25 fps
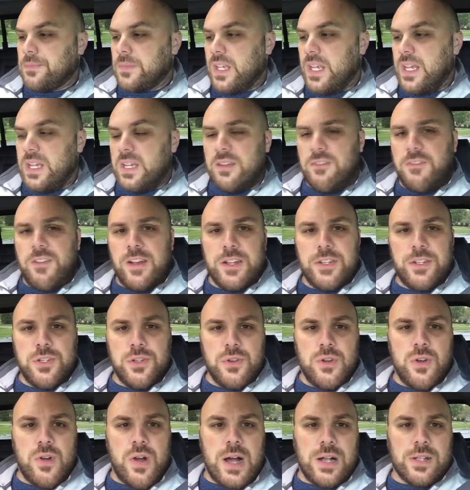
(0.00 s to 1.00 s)
And if I
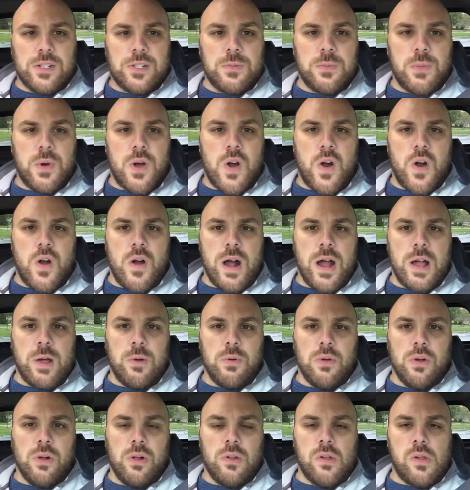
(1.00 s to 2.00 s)
do go out tomorrow, I
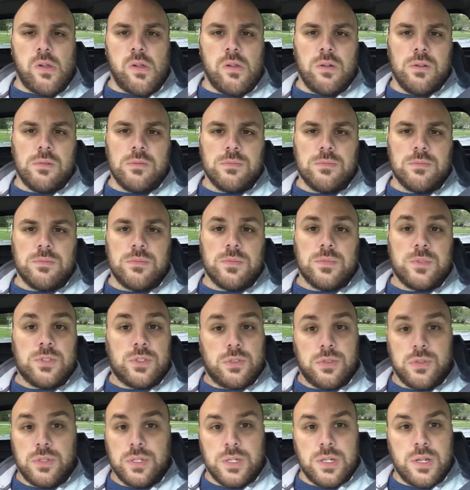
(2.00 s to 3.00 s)
will
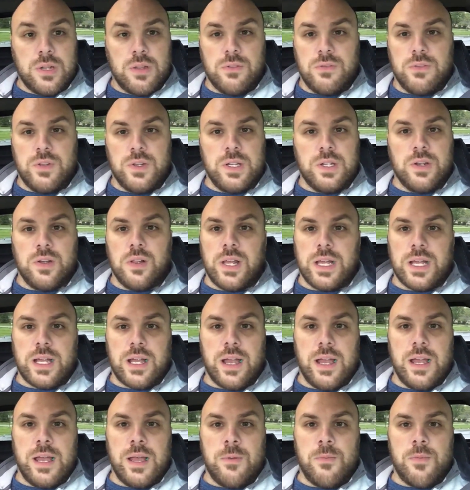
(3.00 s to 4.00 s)
shoot another video like
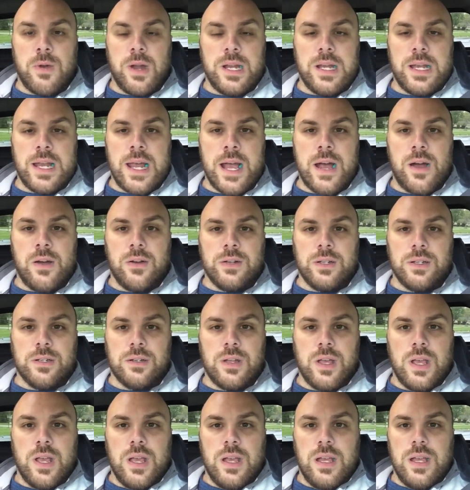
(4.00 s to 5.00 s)
I am right now
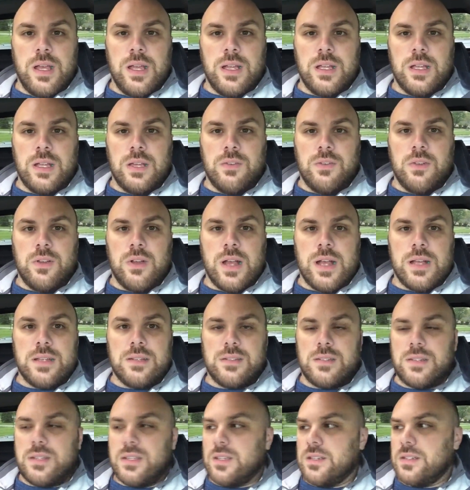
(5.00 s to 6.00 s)
and give you
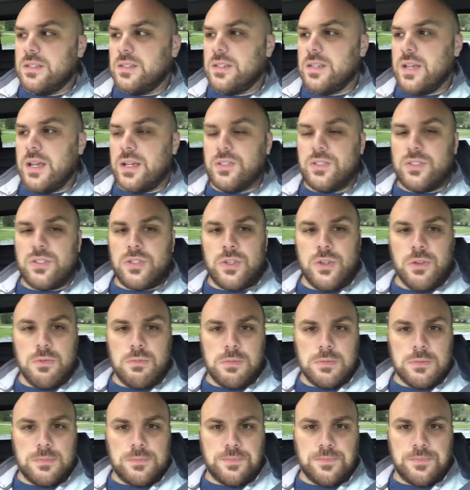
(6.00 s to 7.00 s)
guys the inside
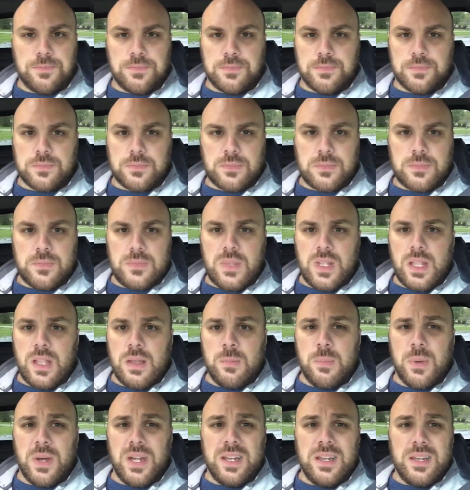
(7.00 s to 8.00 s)
scoop.
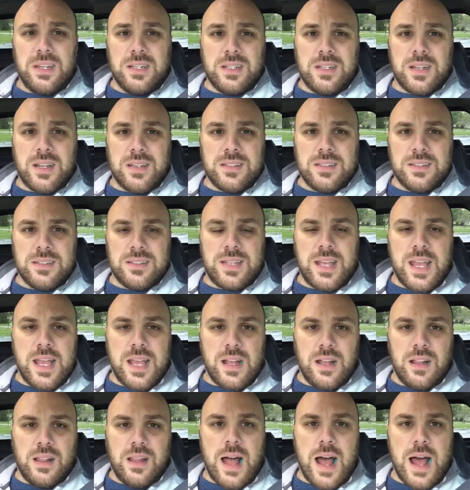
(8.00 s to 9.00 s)
But it doesn't
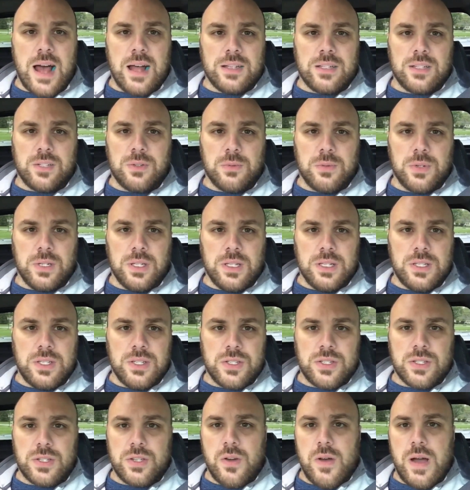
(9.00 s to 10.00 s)
take a lot to really
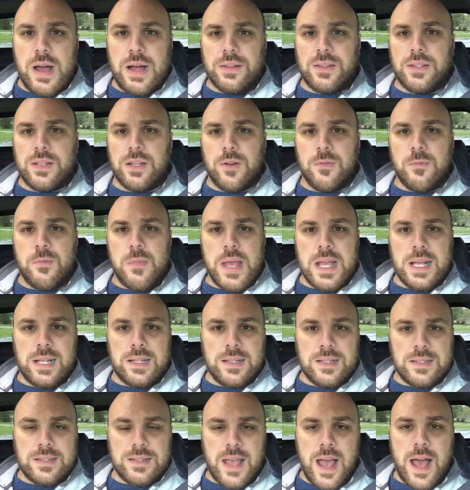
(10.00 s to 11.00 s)
just go out there and make
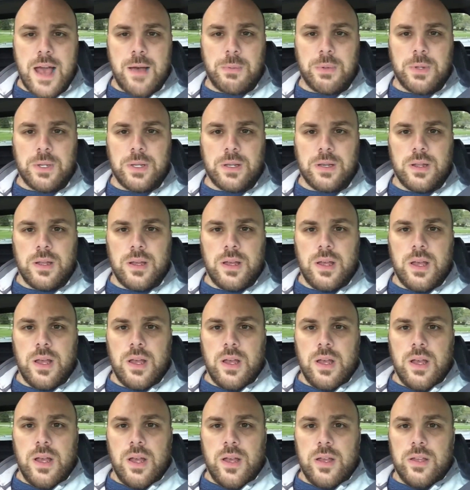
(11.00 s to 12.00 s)
this happen.
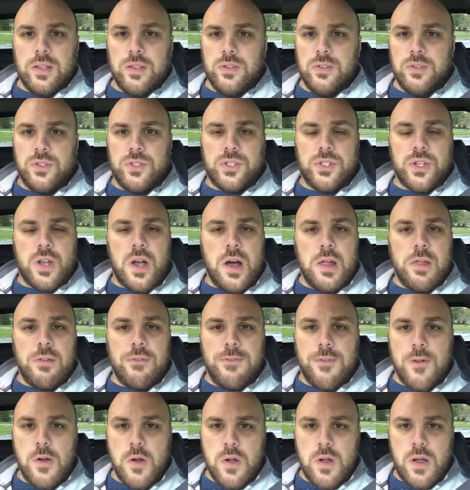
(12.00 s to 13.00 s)
You saw the
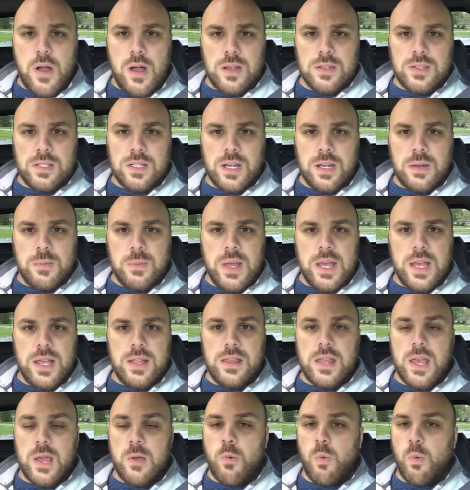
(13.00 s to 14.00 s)
phone calls that I
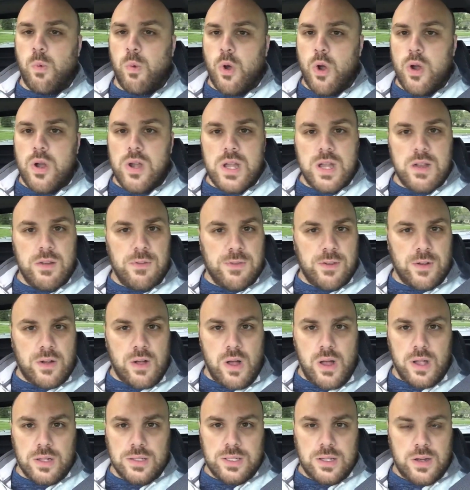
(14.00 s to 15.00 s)
made. They weren't
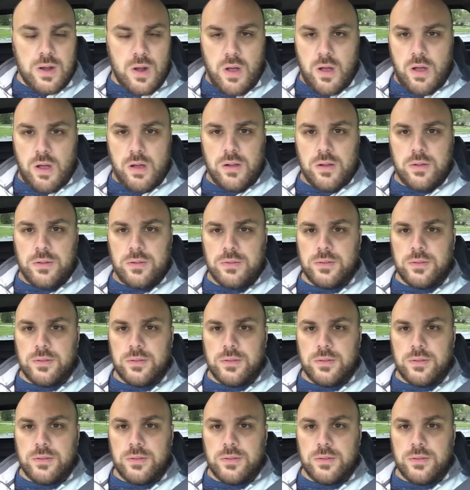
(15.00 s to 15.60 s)
difficult at all.